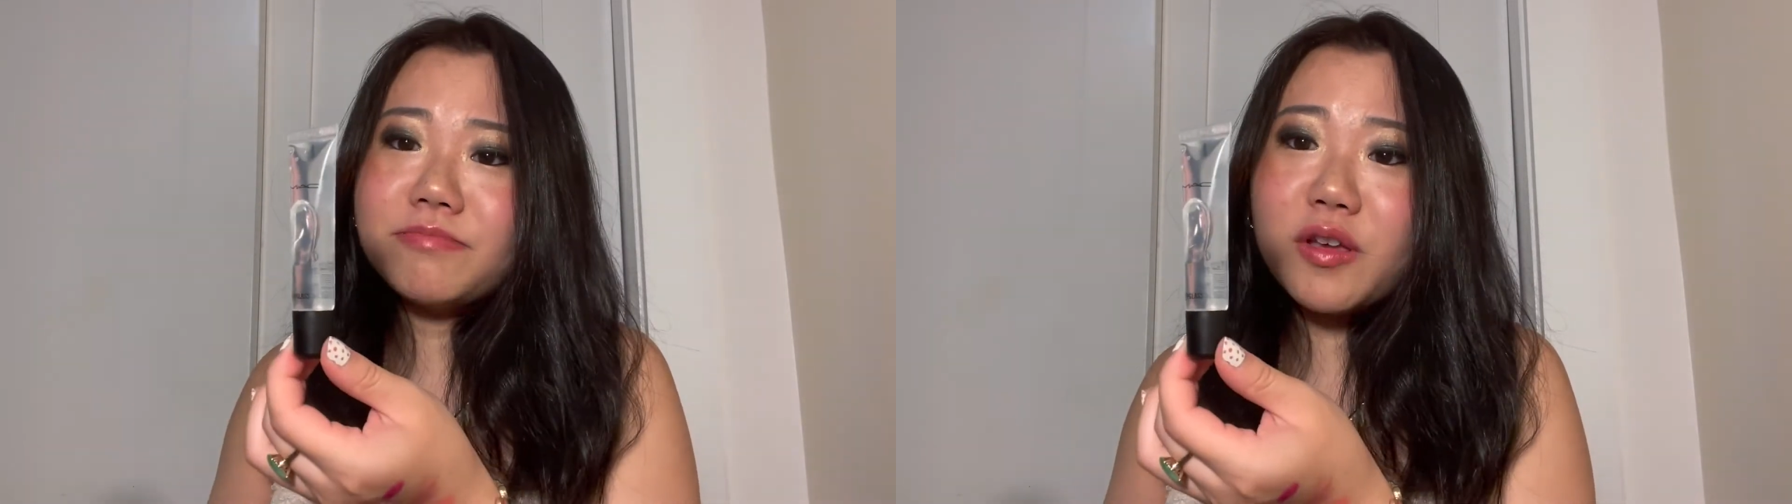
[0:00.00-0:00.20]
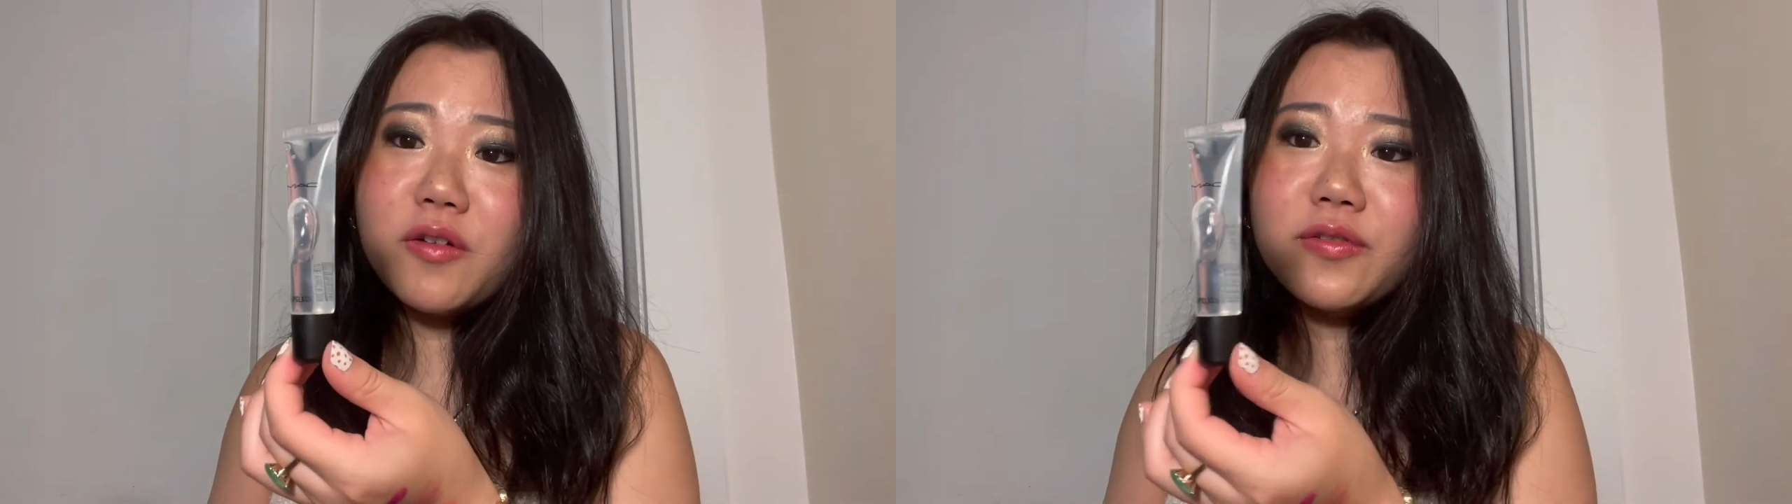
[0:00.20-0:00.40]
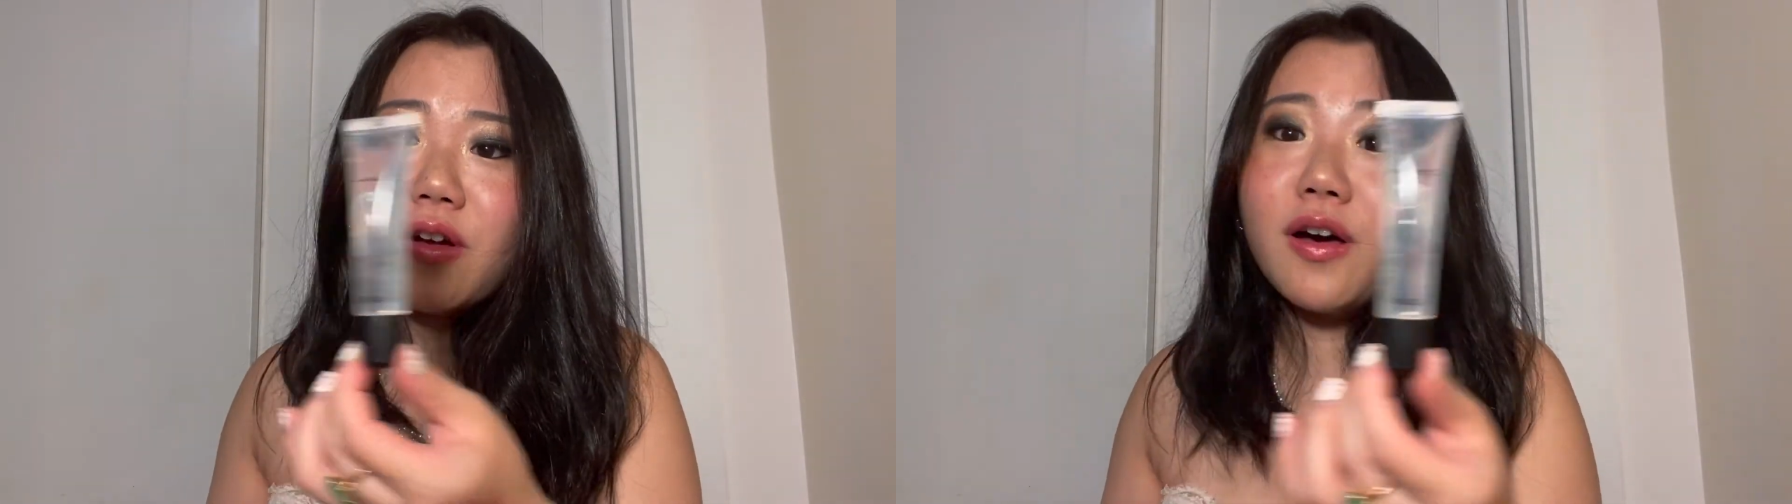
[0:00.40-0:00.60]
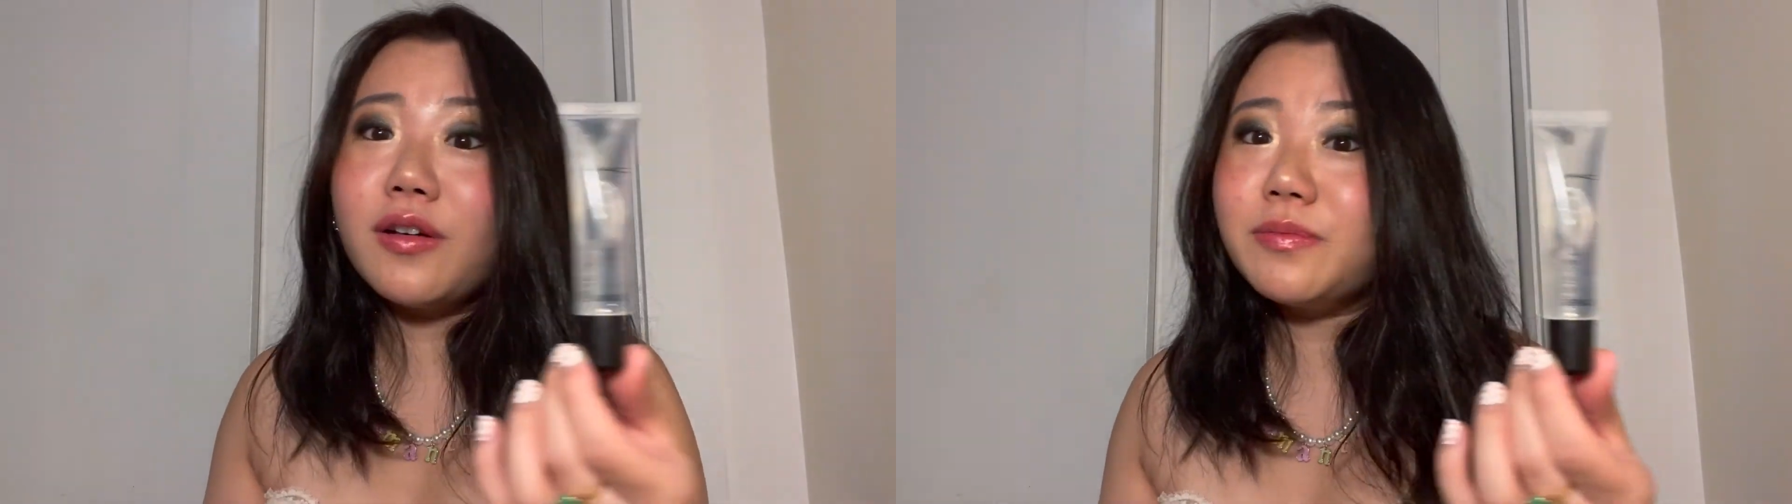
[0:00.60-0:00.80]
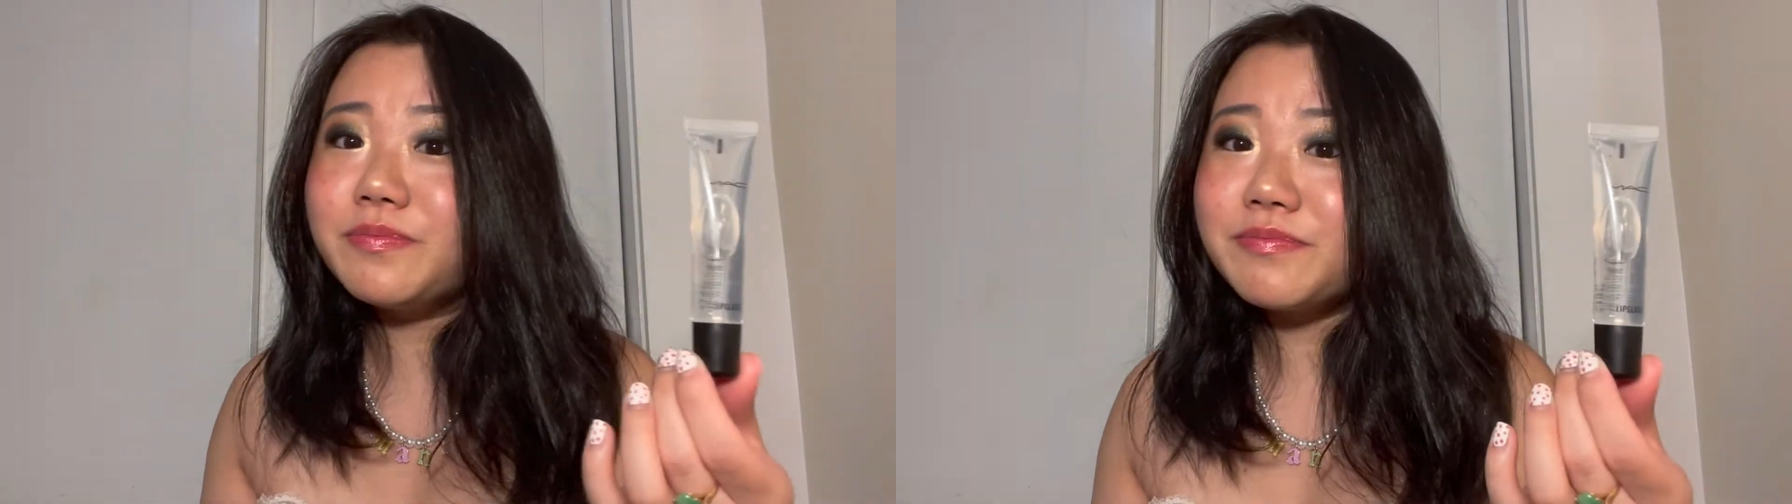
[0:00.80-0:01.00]

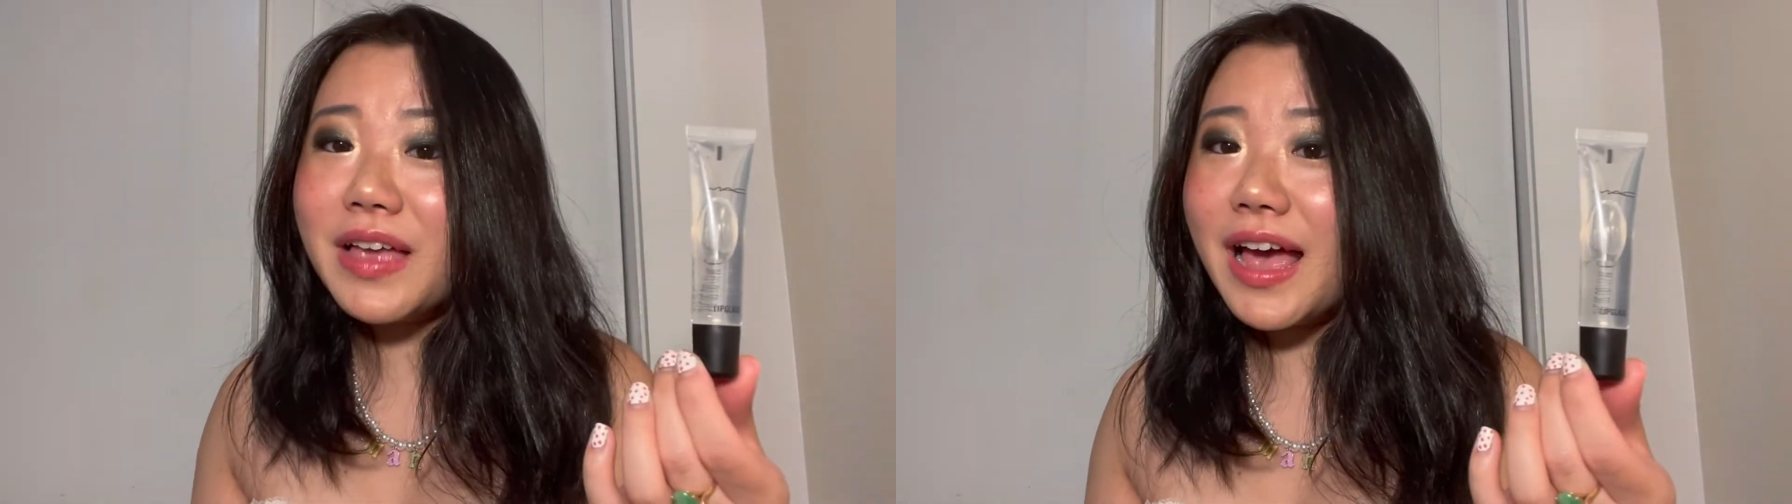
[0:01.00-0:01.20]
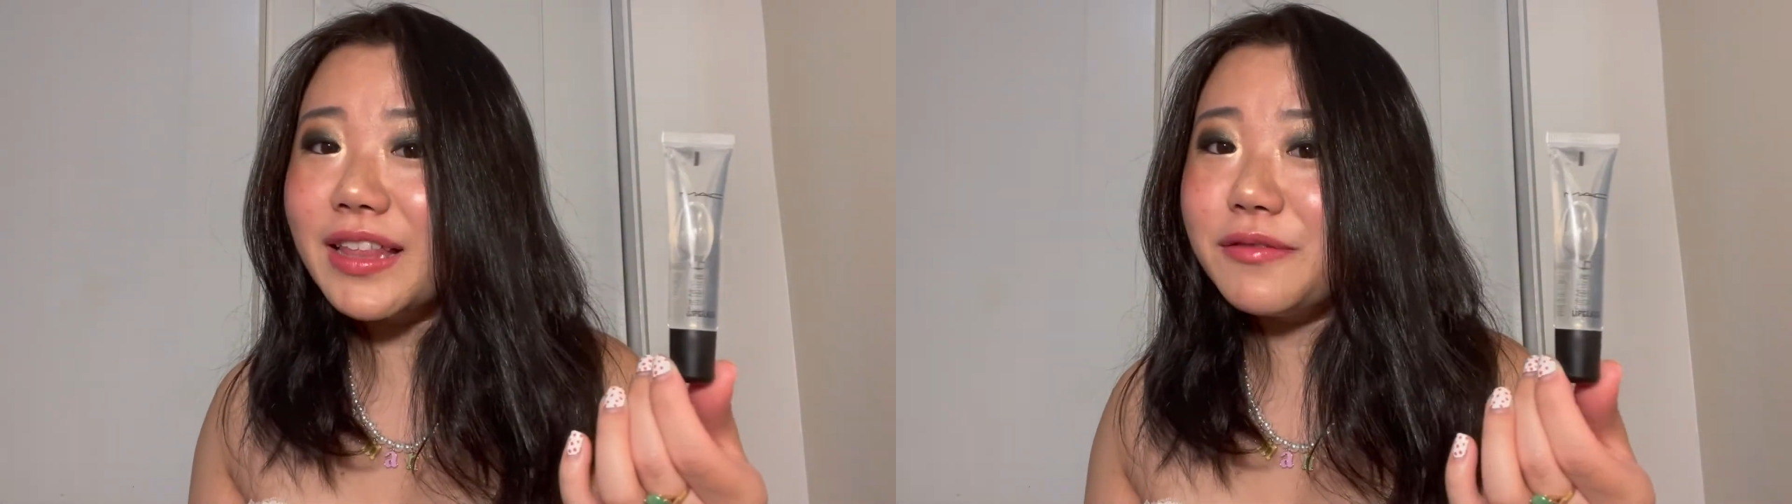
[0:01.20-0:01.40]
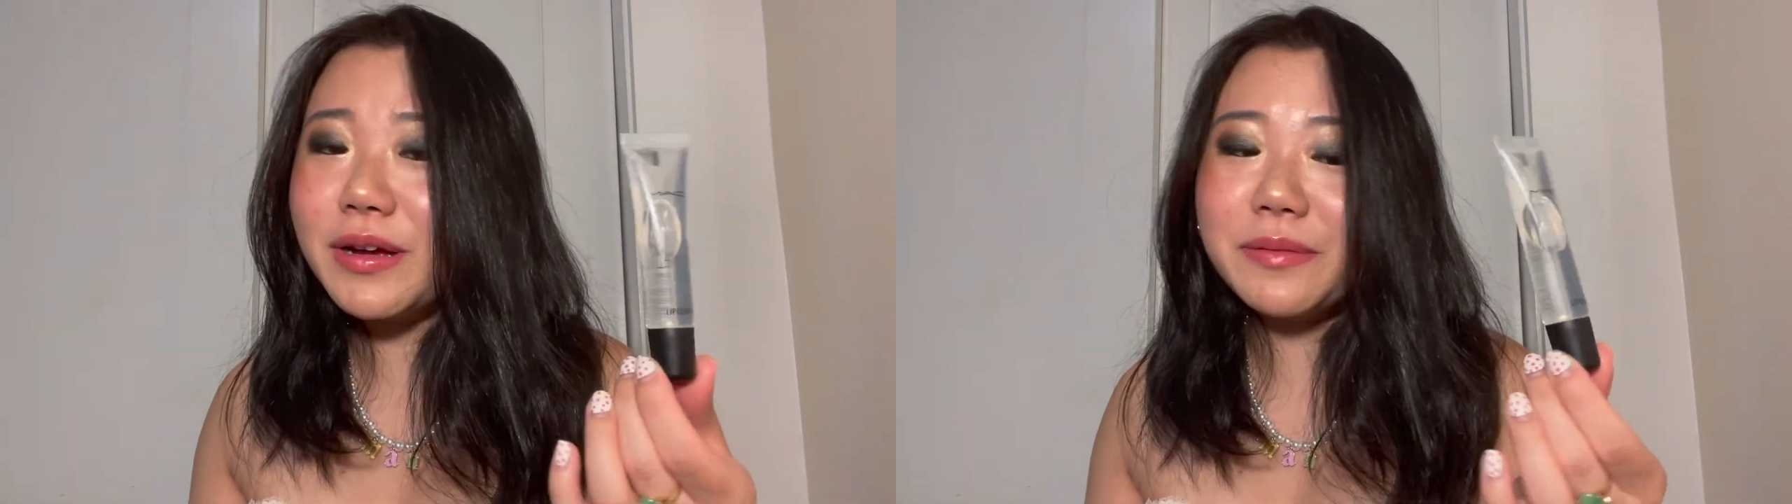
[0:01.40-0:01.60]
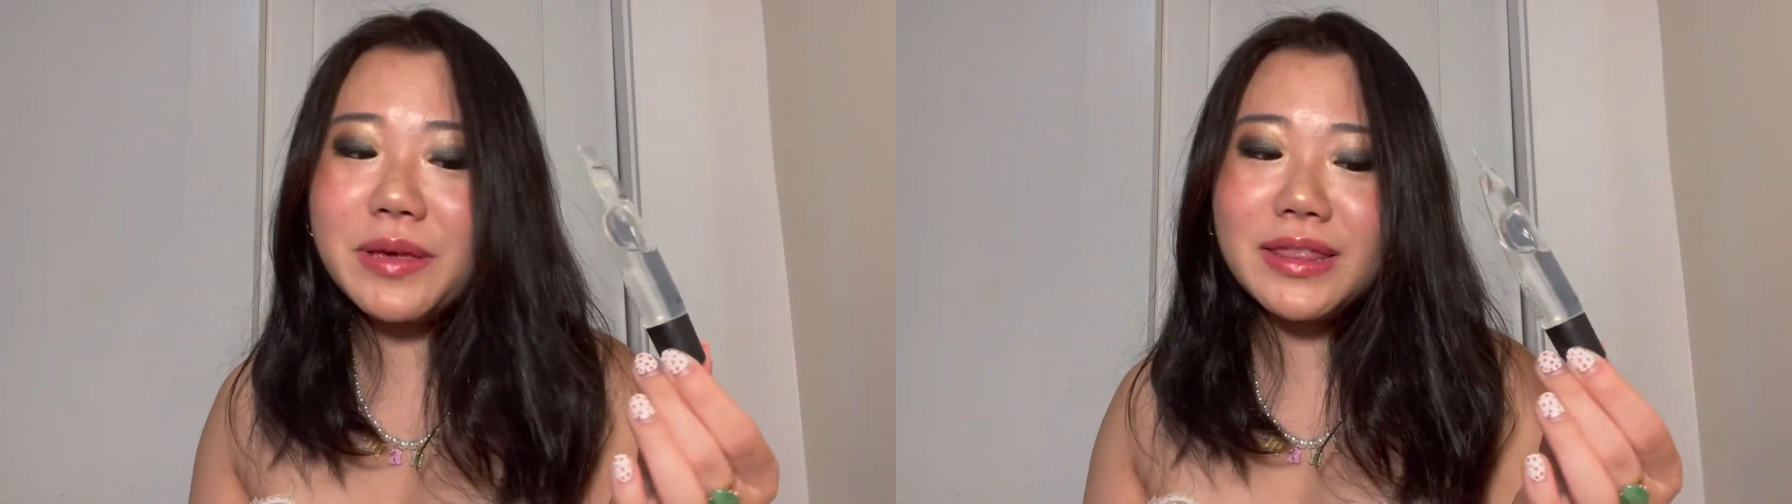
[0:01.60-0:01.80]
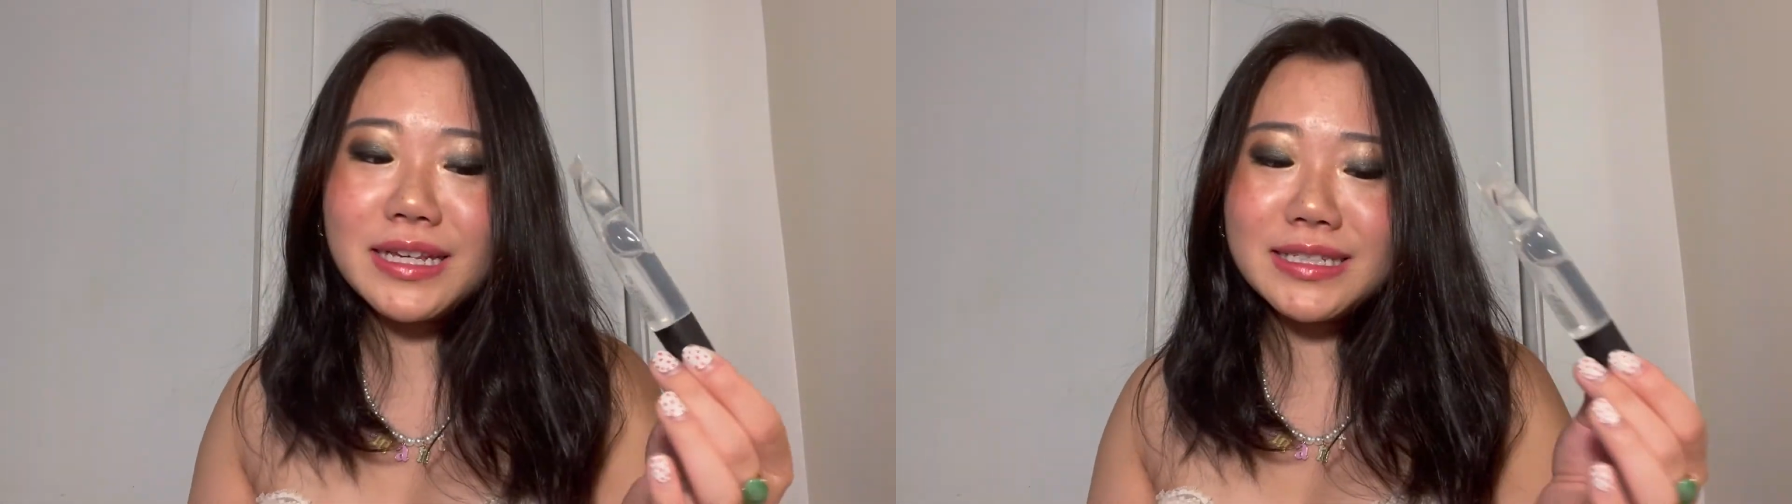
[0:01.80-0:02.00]
overall highly
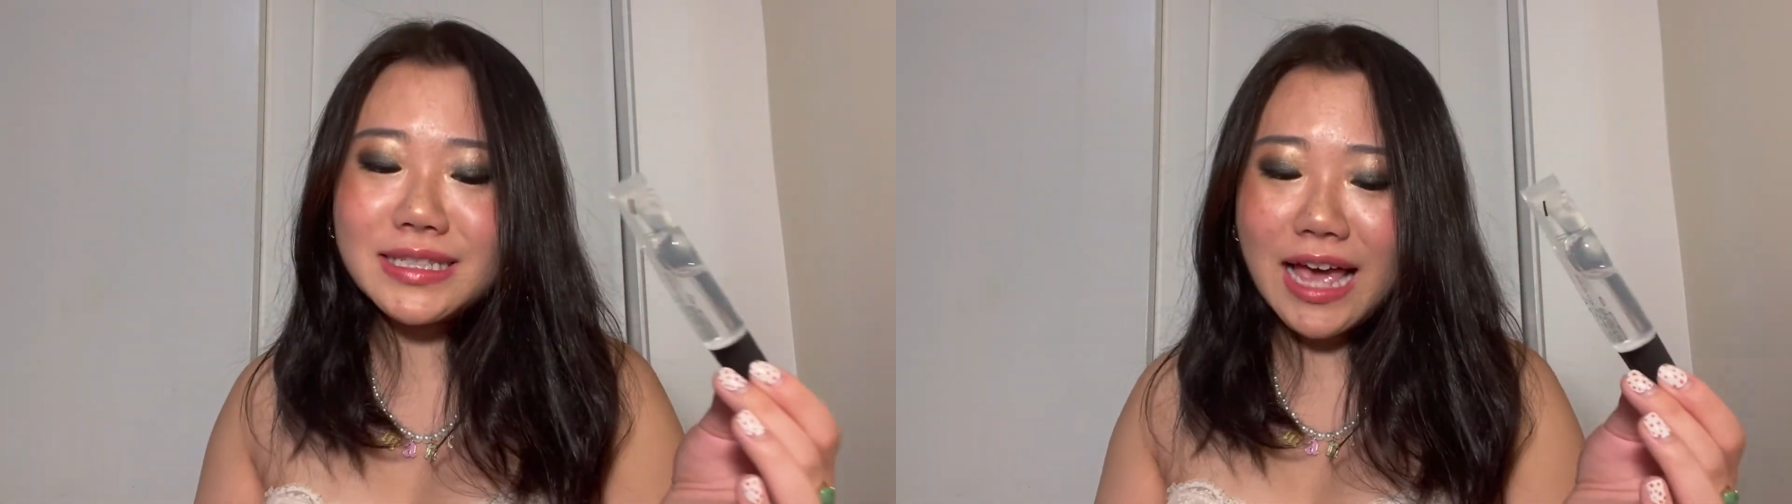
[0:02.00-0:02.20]
recommend these.